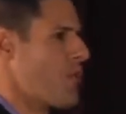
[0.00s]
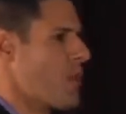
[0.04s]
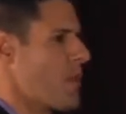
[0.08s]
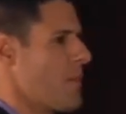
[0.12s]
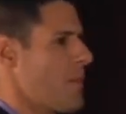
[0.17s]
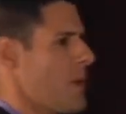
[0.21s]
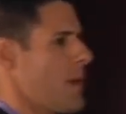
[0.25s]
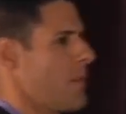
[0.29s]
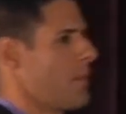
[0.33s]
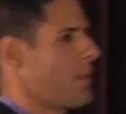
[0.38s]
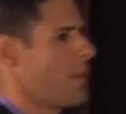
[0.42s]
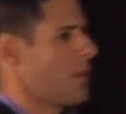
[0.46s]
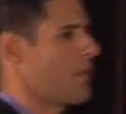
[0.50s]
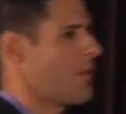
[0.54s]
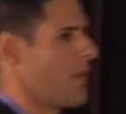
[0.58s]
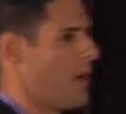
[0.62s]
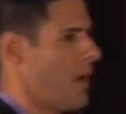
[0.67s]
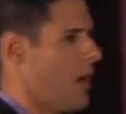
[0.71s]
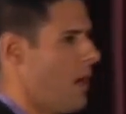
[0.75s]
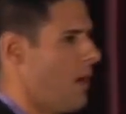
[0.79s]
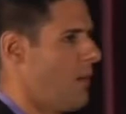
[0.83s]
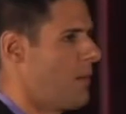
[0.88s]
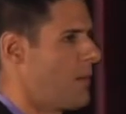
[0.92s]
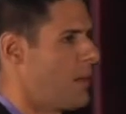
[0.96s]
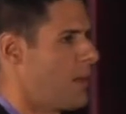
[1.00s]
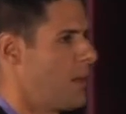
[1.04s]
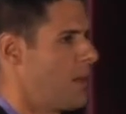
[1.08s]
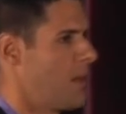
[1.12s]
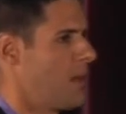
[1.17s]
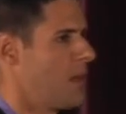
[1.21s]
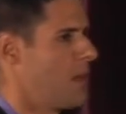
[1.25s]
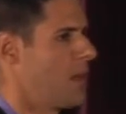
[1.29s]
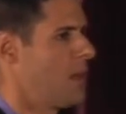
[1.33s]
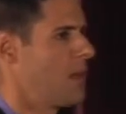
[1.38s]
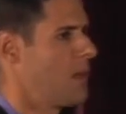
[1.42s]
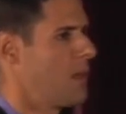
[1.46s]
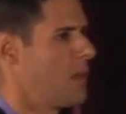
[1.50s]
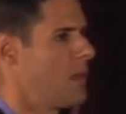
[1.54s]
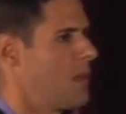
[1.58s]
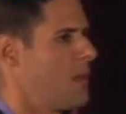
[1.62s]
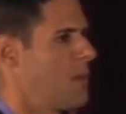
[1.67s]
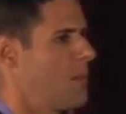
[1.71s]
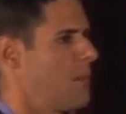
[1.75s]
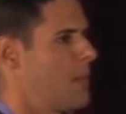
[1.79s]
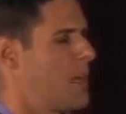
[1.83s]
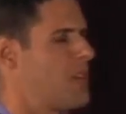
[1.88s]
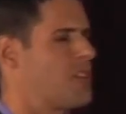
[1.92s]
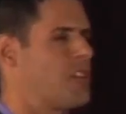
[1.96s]
for the people involved,
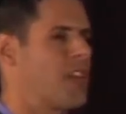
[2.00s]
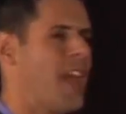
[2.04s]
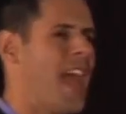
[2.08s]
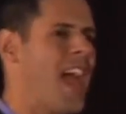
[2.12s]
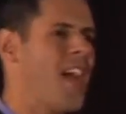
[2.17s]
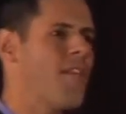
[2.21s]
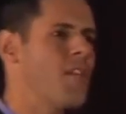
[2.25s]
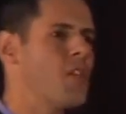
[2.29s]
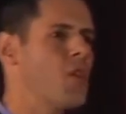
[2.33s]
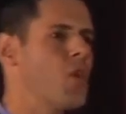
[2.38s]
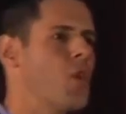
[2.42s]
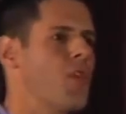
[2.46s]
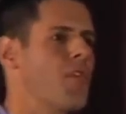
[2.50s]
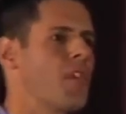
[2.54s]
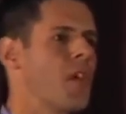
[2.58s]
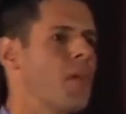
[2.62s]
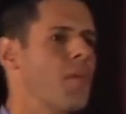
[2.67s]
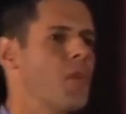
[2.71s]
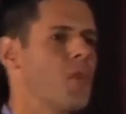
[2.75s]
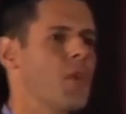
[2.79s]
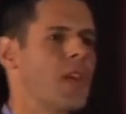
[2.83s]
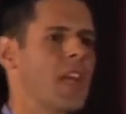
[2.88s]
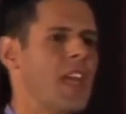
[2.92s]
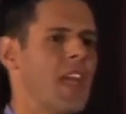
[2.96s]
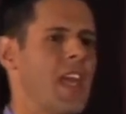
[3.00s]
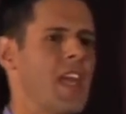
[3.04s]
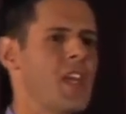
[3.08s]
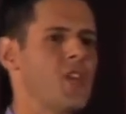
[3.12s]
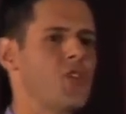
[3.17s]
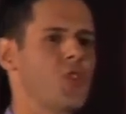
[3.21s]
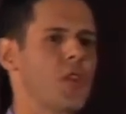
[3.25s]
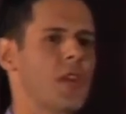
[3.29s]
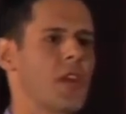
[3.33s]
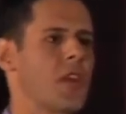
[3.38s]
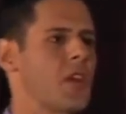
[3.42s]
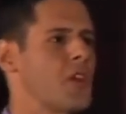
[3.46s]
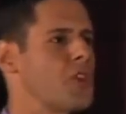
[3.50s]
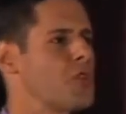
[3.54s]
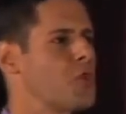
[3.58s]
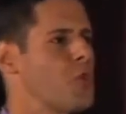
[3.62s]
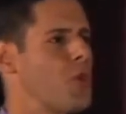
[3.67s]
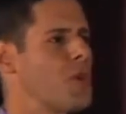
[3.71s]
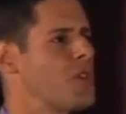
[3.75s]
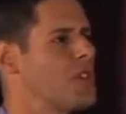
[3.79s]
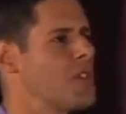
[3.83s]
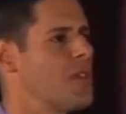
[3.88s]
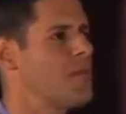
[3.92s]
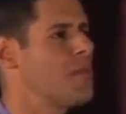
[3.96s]
but it's an avenue of communication and a
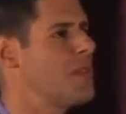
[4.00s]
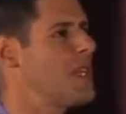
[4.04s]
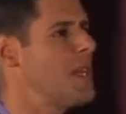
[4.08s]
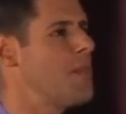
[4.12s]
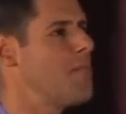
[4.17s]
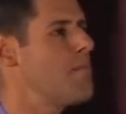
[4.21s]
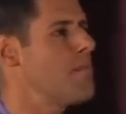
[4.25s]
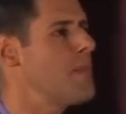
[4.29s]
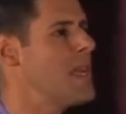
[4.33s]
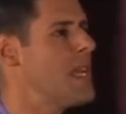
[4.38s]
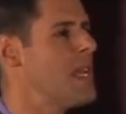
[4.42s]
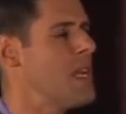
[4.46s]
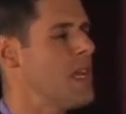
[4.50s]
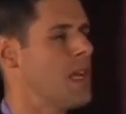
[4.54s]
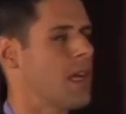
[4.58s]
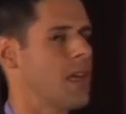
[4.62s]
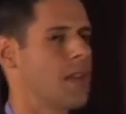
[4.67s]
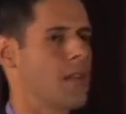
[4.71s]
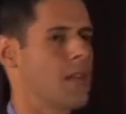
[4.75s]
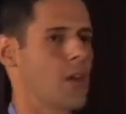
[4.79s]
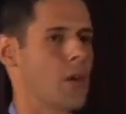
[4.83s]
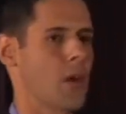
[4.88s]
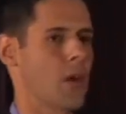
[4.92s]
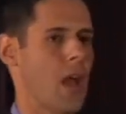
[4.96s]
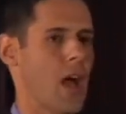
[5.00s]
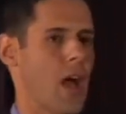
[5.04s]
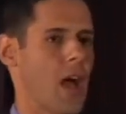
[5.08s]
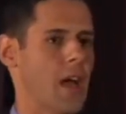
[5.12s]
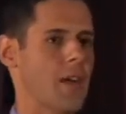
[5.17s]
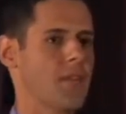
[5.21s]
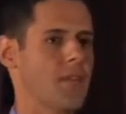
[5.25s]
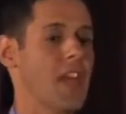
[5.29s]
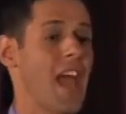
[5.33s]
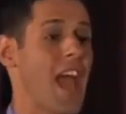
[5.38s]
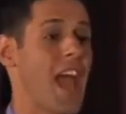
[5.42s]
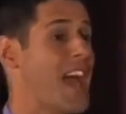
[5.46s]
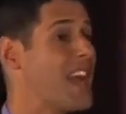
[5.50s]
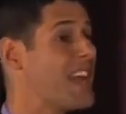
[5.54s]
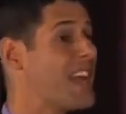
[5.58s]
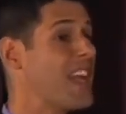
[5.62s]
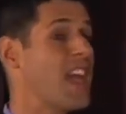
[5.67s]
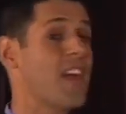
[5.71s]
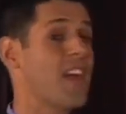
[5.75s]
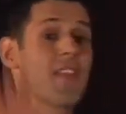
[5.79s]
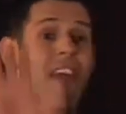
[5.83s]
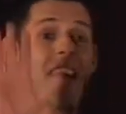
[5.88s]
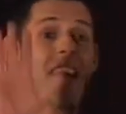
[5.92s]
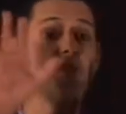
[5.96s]
source of deep meaning in their lives. And
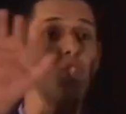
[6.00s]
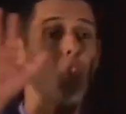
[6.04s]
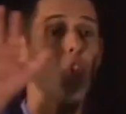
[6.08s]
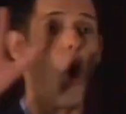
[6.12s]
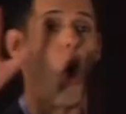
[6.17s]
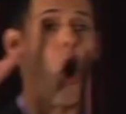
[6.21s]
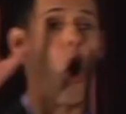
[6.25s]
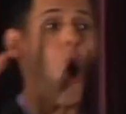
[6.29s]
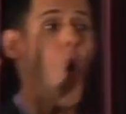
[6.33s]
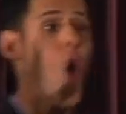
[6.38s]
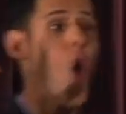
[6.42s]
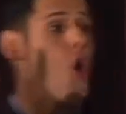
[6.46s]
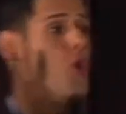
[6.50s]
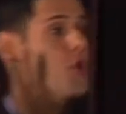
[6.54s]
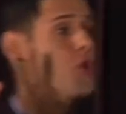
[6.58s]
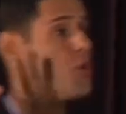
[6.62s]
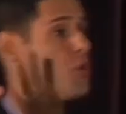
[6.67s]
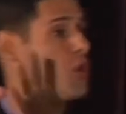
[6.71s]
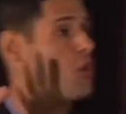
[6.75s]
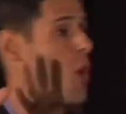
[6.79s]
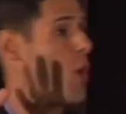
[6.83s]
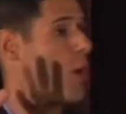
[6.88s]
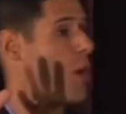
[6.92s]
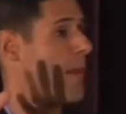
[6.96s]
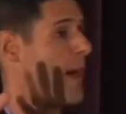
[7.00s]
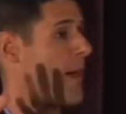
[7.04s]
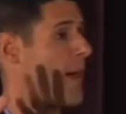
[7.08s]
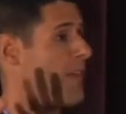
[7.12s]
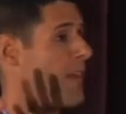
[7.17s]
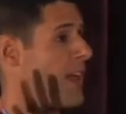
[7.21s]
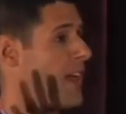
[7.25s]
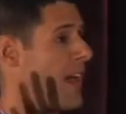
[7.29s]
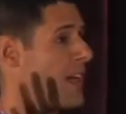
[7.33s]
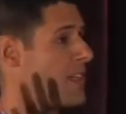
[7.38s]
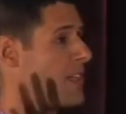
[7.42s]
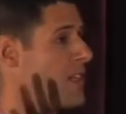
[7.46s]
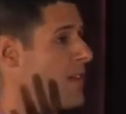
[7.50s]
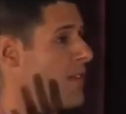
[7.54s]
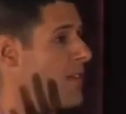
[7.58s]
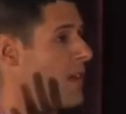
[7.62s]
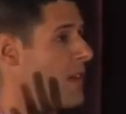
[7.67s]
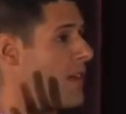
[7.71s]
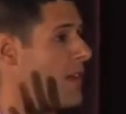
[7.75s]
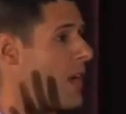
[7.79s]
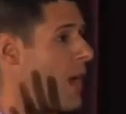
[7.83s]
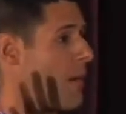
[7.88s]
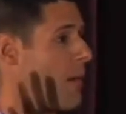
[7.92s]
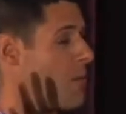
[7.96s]
again, that's all you know about the
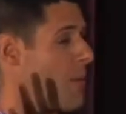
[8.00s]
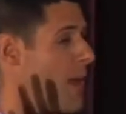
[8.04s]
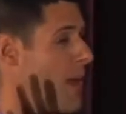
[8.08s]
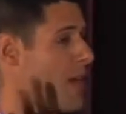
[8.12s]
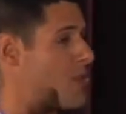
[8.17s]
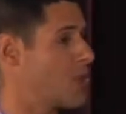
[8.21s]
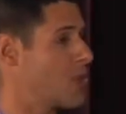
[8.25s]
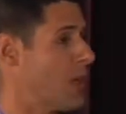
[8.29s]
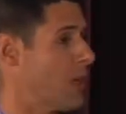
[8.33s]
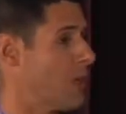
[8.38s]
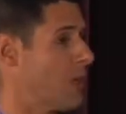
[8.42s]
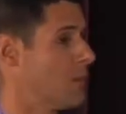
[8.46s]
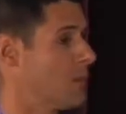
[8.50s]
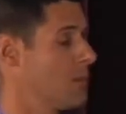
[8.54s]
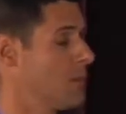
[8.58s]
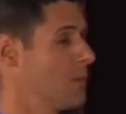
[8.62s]
activity that I'm imagining.